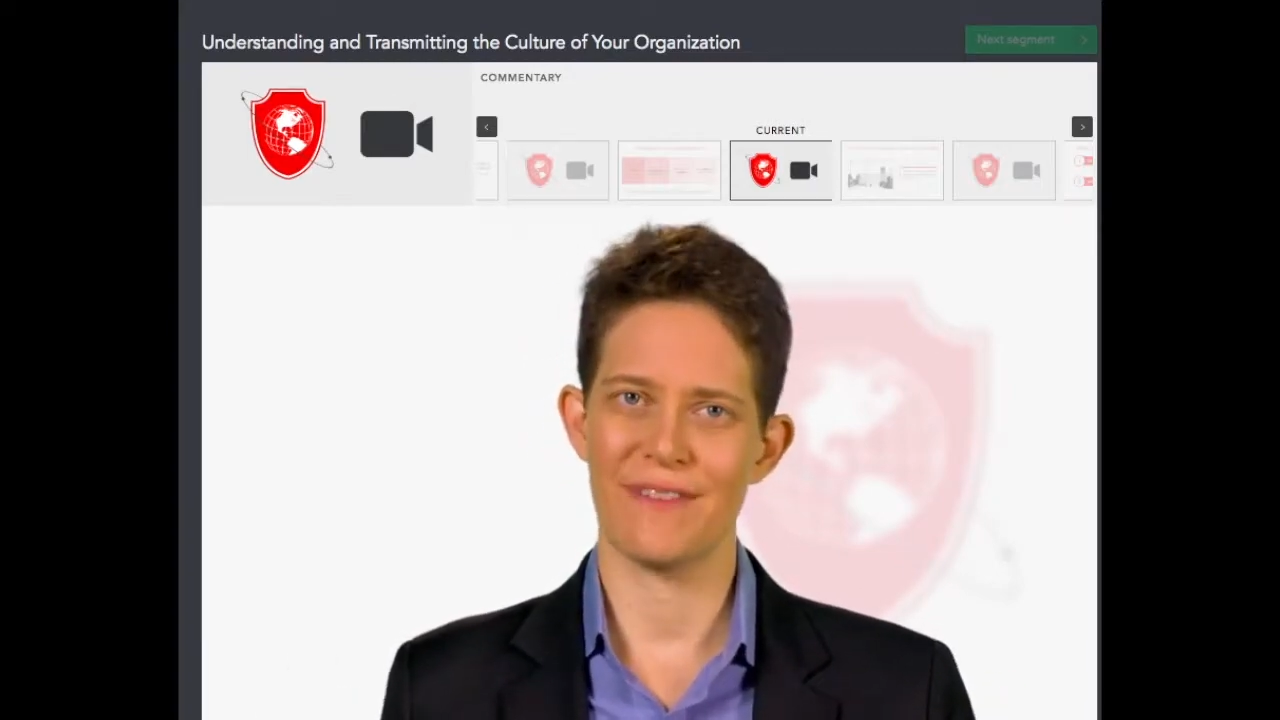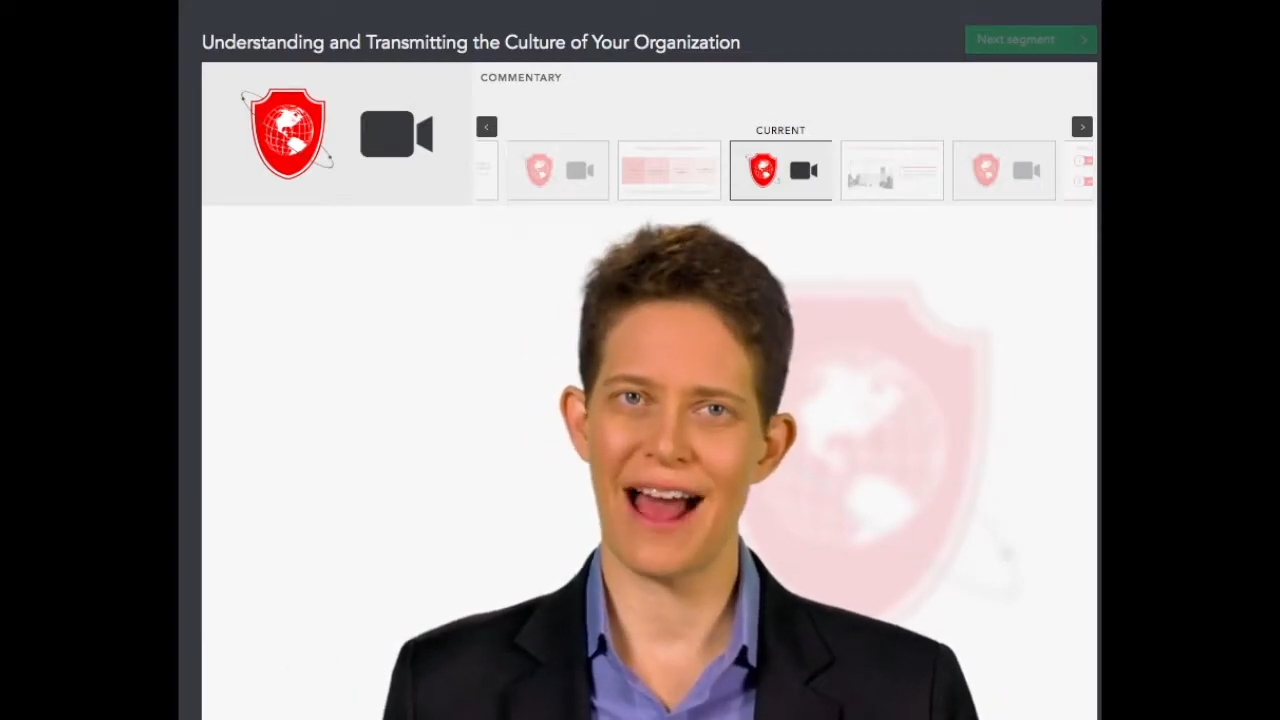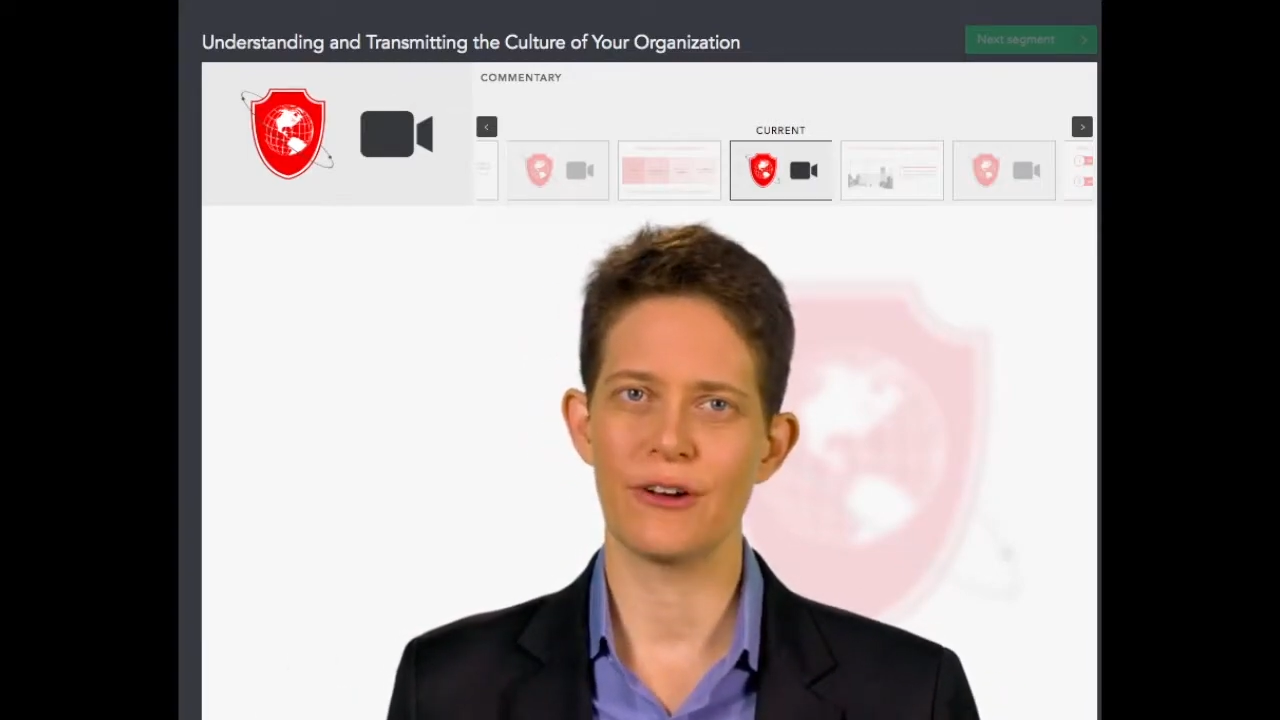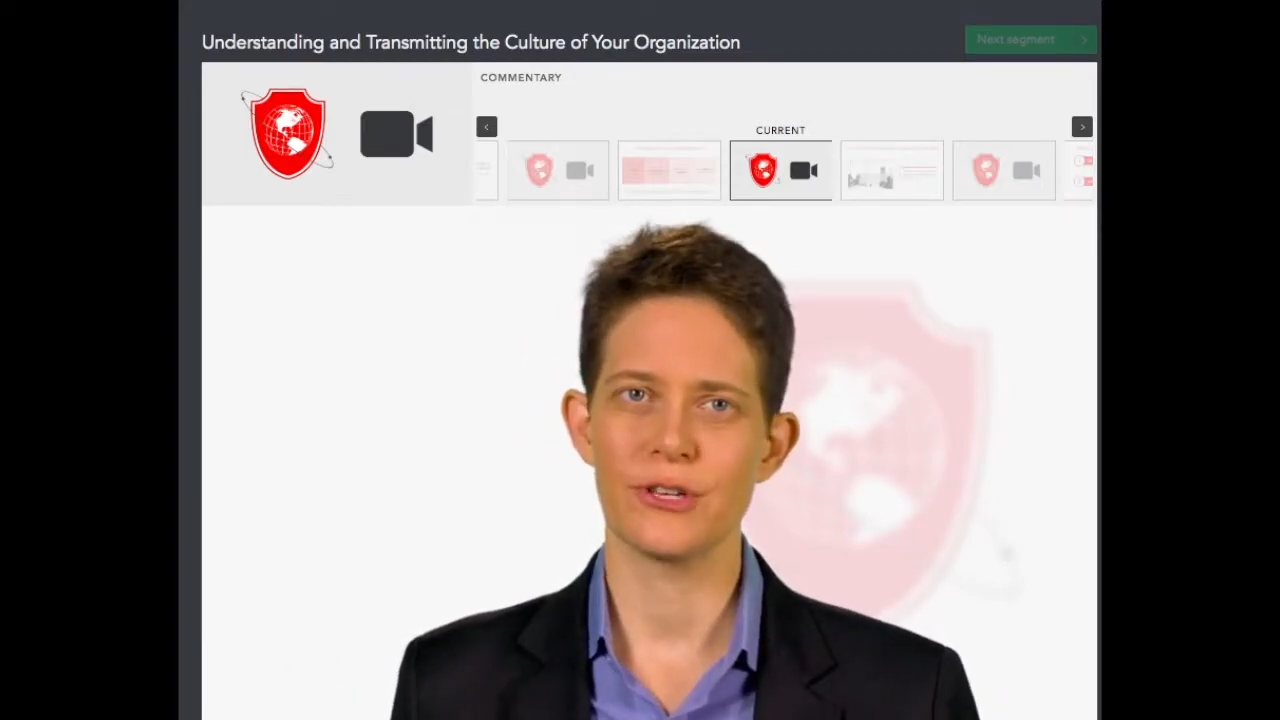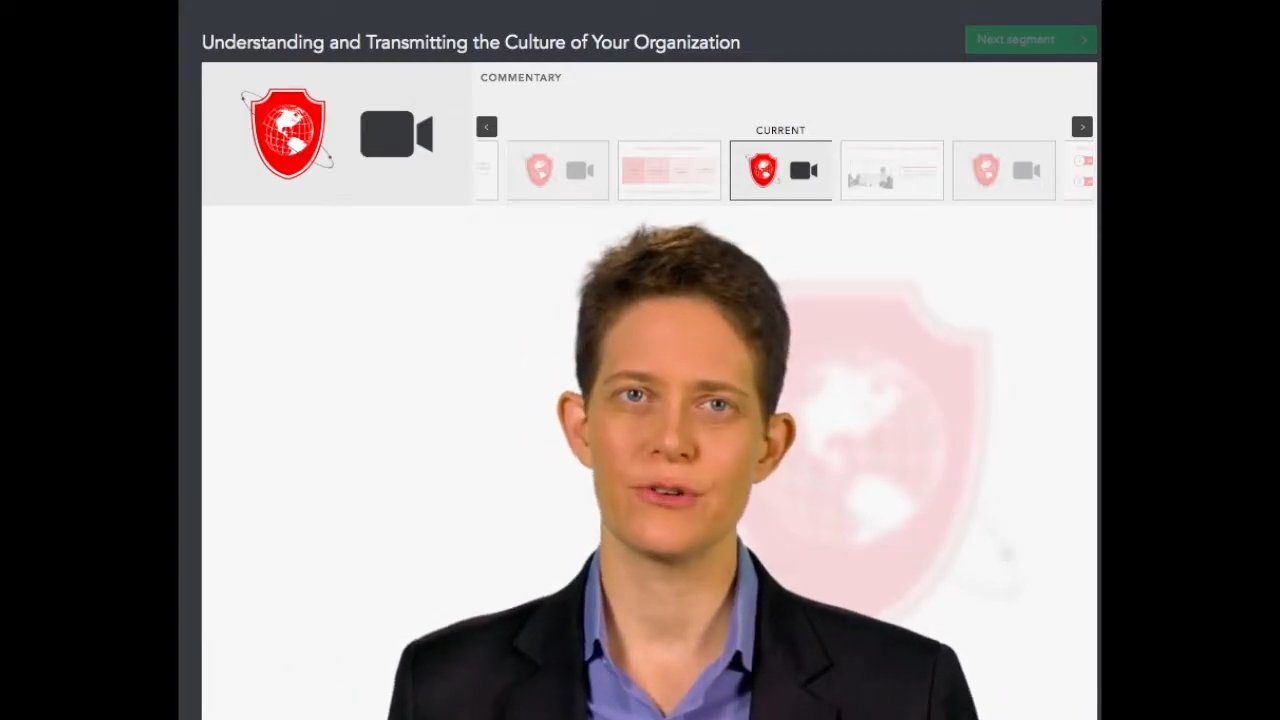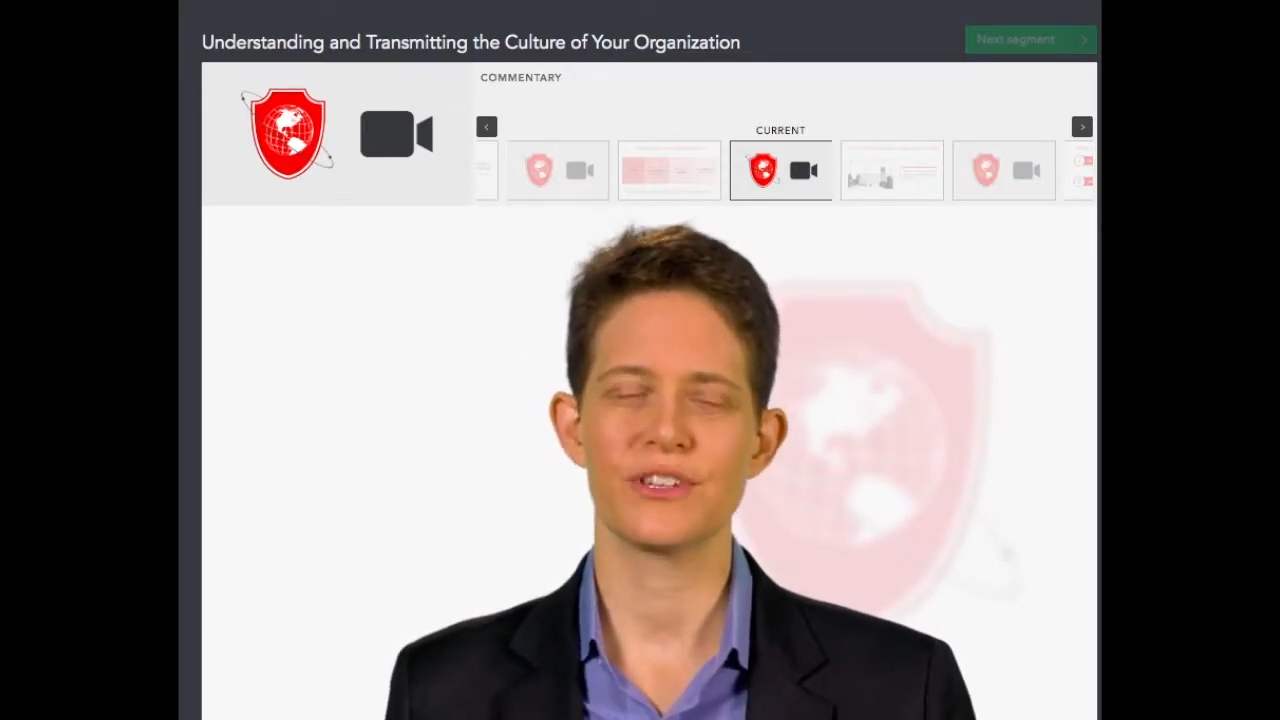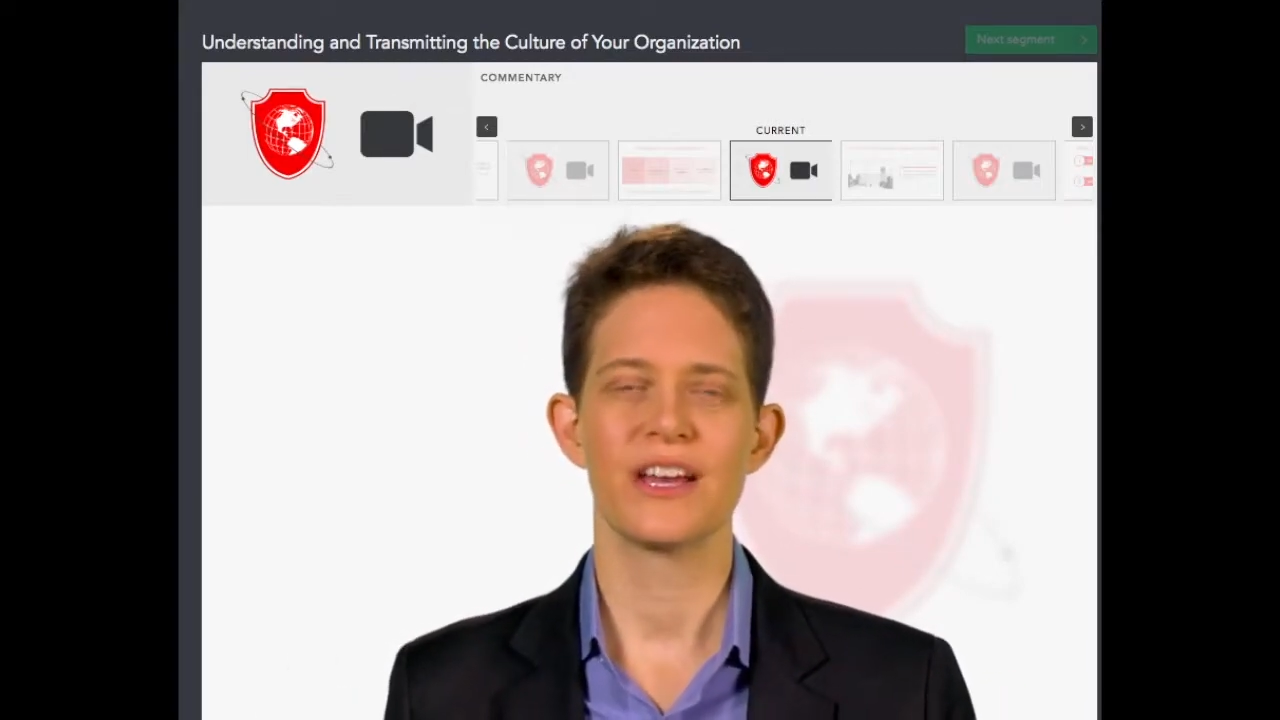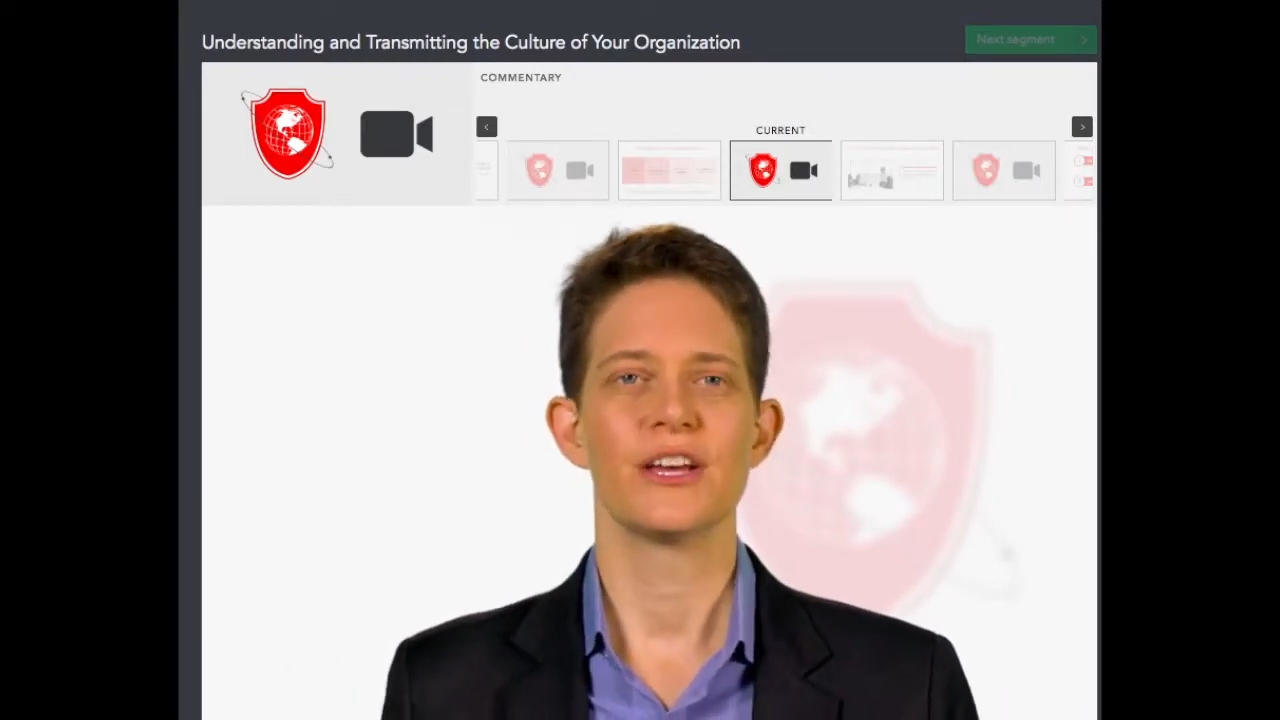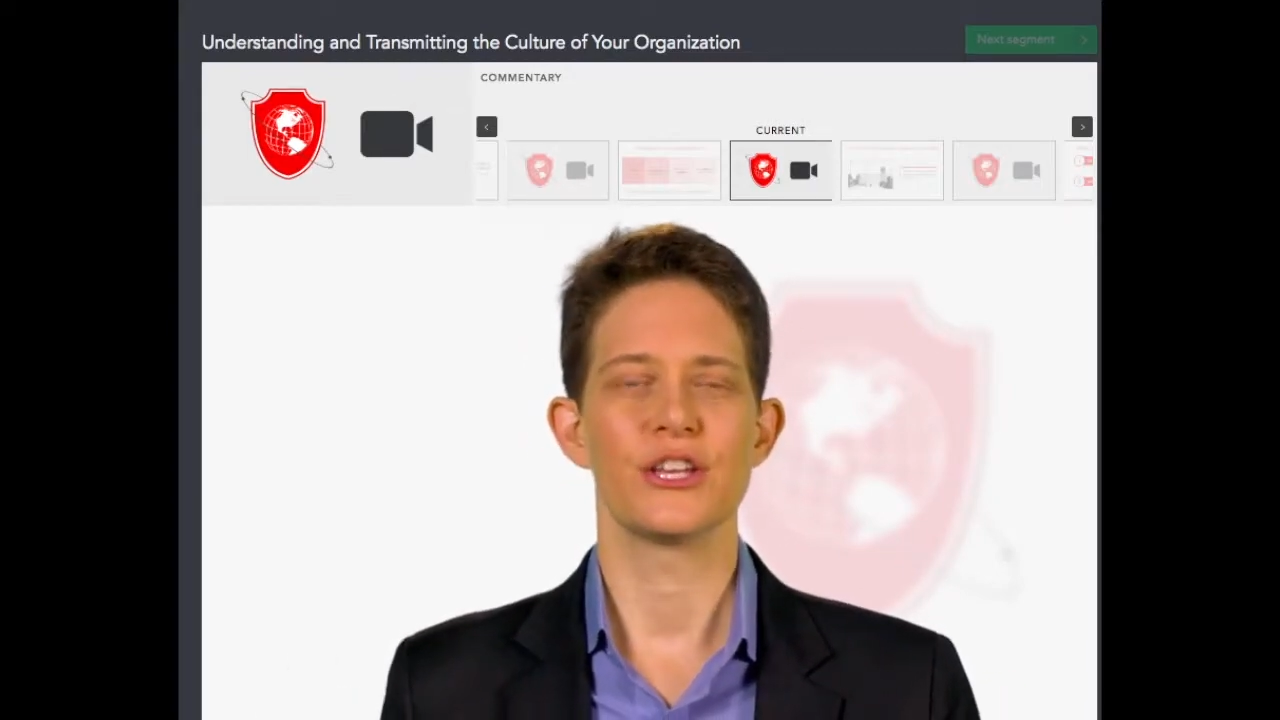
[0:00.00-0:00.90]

values,